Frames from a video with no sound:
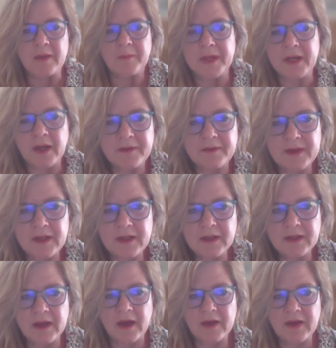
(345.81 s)
But I think
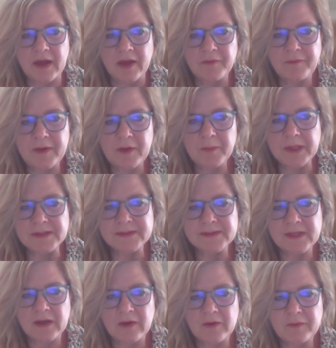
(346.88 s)
I feel
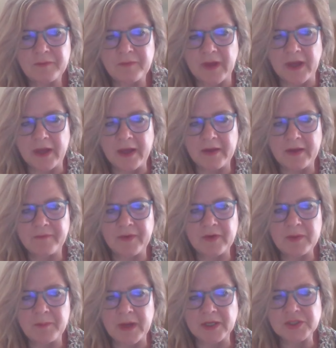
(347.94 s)
myself
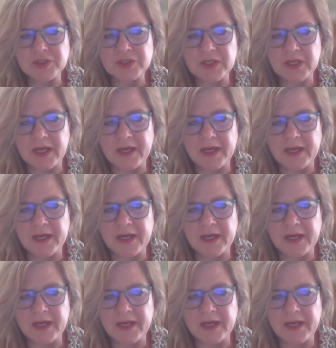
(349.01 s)
very much